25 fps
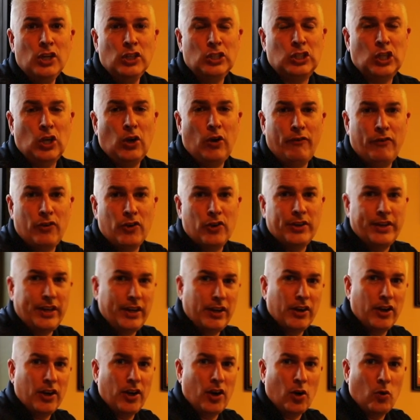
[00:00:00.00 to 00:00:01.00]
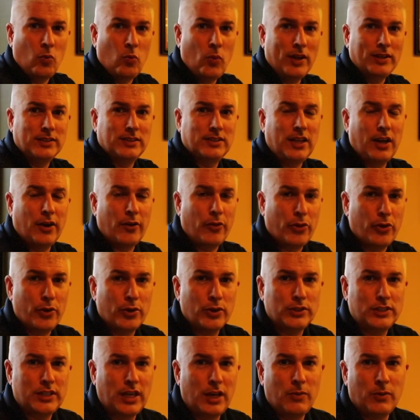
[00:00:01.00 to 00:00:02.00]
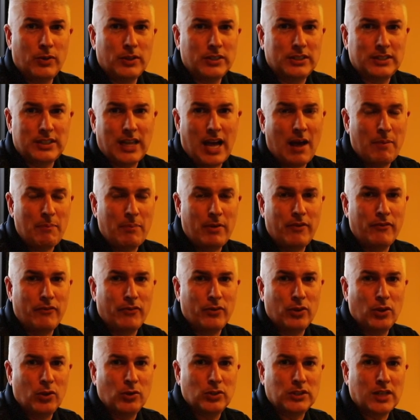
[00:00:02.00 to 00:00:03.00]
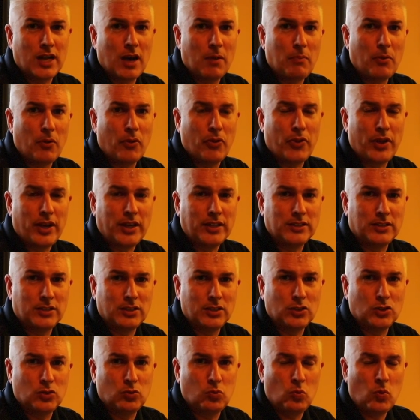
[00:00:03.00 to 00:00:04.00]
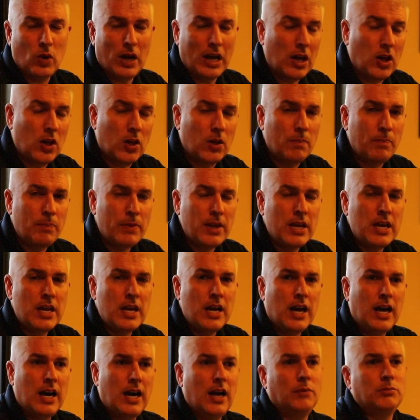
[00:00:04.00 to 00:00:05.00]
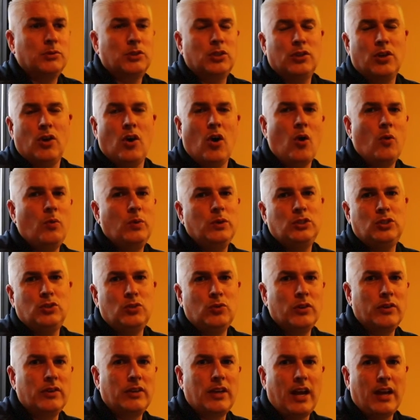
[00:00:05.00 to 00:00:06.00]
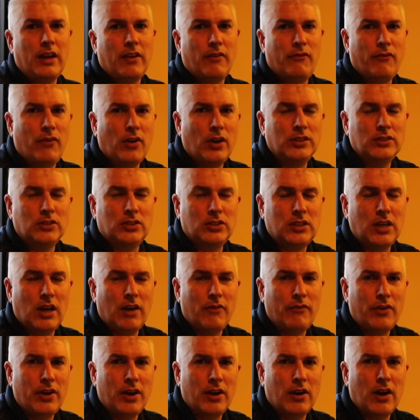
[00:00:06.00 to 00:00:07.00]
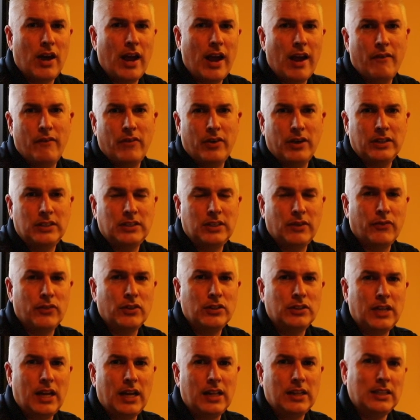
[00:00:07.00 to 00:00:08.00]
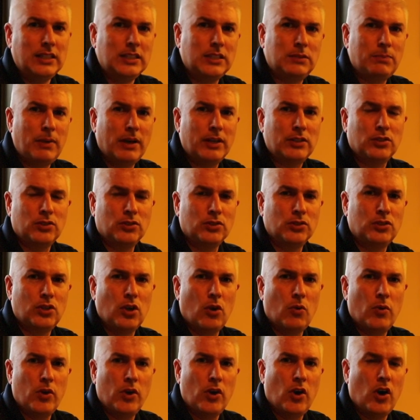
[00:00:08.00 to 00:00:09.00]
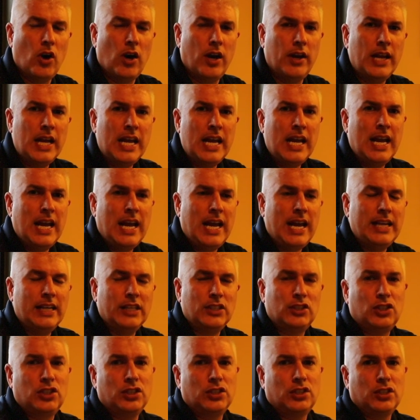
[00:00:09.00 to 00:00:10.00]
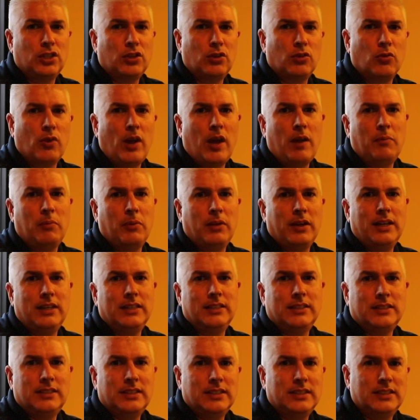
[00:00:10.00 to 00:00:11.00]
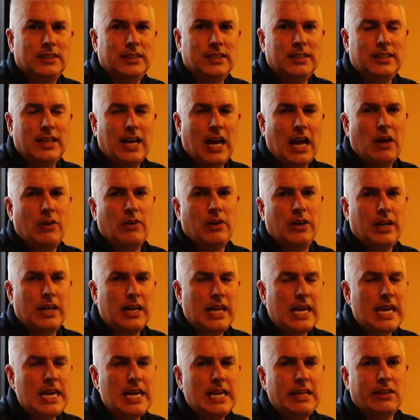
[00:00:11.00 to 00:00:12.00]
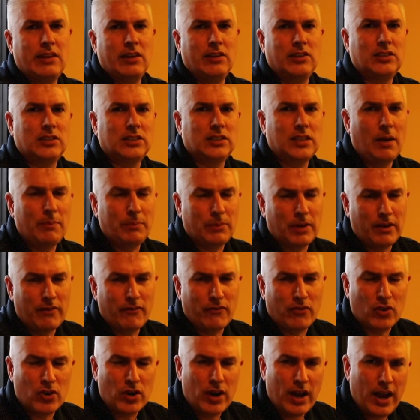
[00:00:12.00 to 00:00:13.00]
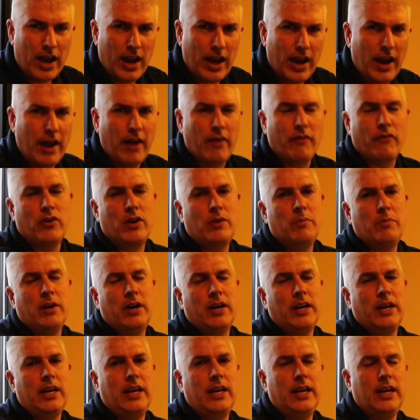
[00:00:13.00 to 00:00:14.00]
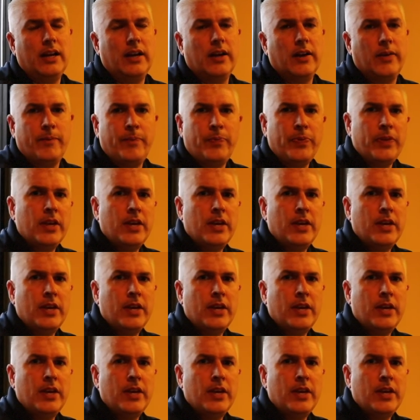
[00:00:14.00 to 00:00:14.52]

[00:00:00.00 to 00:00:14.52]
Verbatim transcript: So if you're in the area on a Wednesday or Thursday, you want to stop in for those couple things as well. Um, so they're always doing kind of fun stuff here, have uh, different daily specials going on, and it's just a great place to sit down and eat. There's something for everybody here.